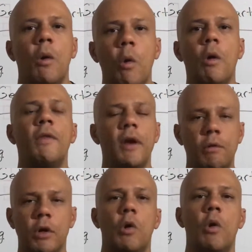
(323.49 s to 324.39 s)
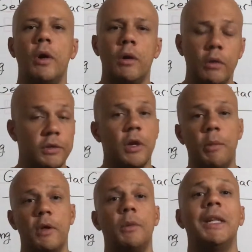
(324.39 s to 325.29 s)
or they're recorded, or
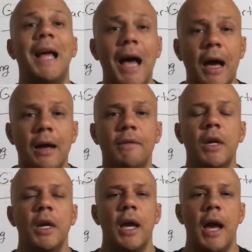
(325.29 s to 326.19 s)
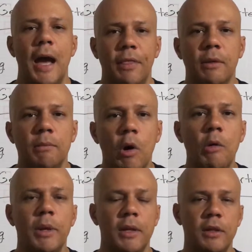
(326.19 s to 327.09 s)
some of them are live at the
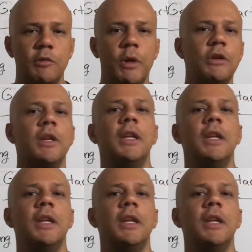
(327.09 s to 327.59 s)
moment, and this way